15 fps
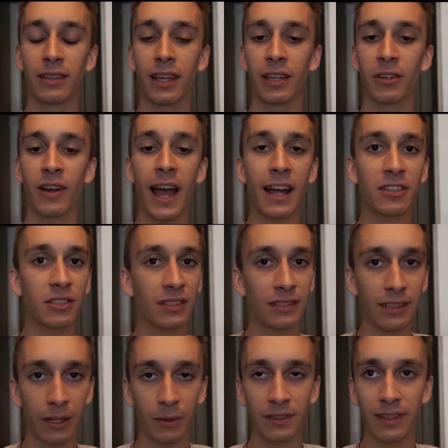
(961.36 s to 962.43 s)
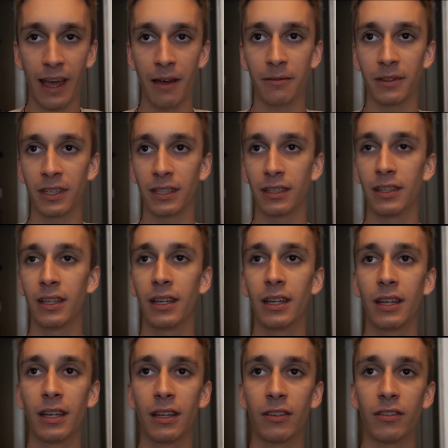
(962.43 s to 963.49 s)
the interactions I was having,
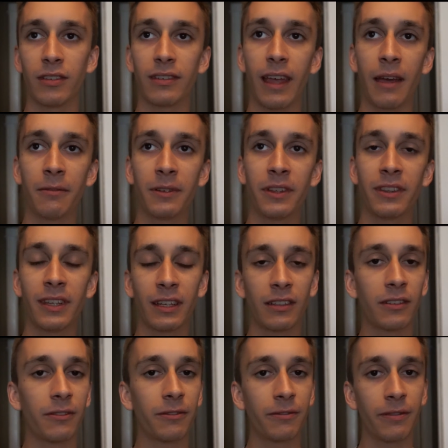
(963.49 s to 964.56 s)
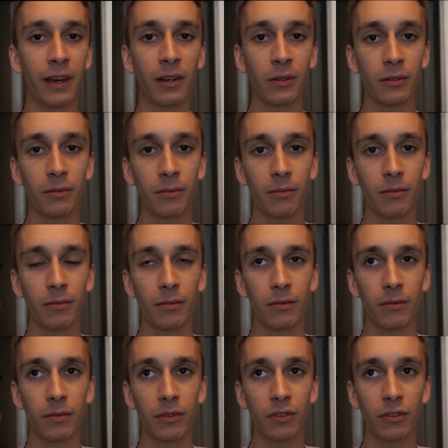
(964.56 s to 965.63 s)
just everything
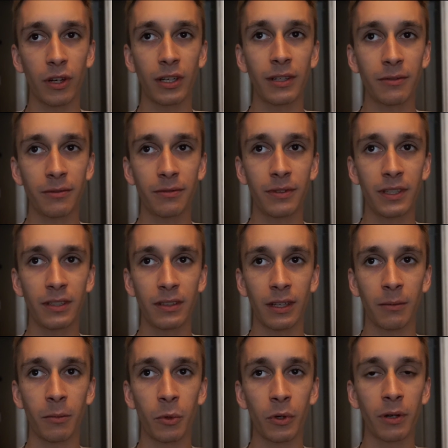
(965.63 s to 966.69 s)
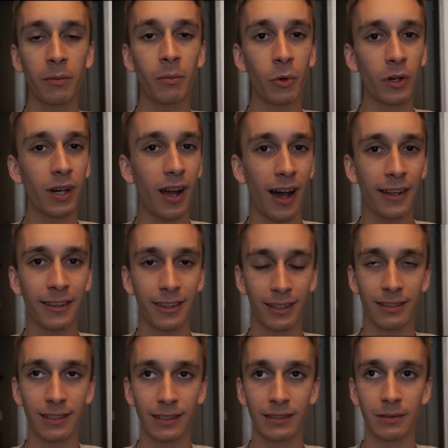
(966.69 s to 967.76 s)
started feeling more and more
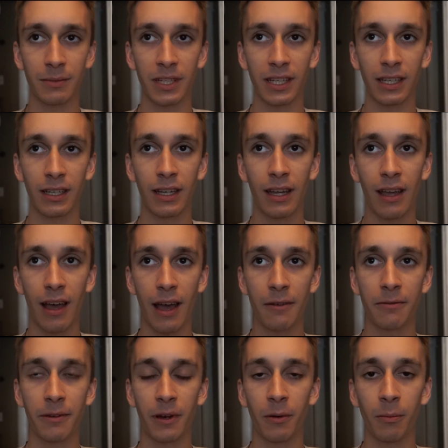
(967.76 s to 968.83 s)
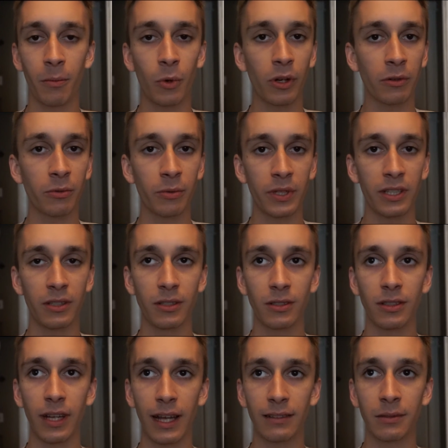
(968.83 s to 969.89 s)
authentic to me. I felt more
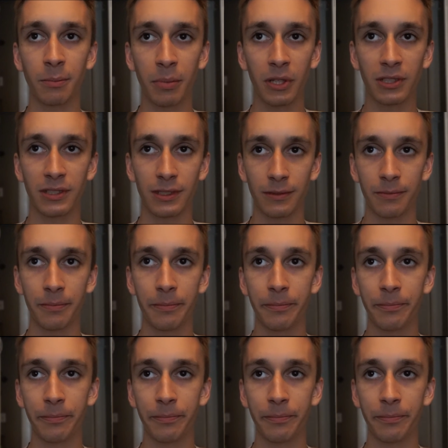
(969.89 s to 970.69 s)
real as a person